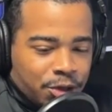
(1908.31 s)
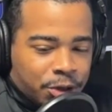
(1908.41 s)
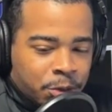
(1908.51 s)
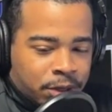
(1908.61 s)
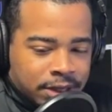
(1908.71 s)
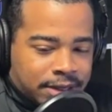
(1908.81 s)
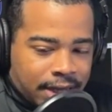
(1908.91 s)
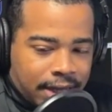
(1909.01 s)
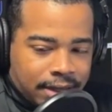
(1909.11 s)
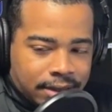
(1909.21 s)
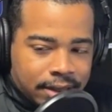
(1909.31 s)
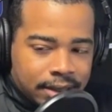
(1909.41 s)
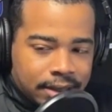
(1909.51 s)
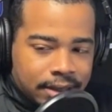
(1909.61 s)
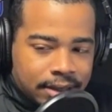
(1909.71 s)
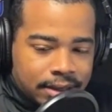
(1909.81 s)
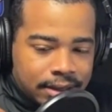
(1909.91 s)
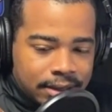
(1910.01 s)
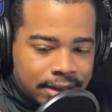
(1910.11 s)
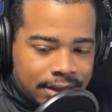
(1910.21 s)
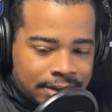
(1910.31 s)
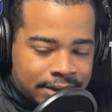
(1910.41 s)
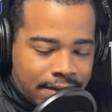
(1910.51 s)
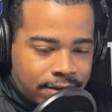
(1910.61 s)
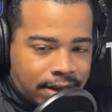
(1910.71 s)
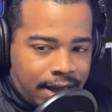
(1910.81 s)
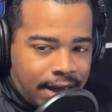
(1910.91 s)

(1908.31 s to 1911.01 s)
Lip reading: You can take the 7th,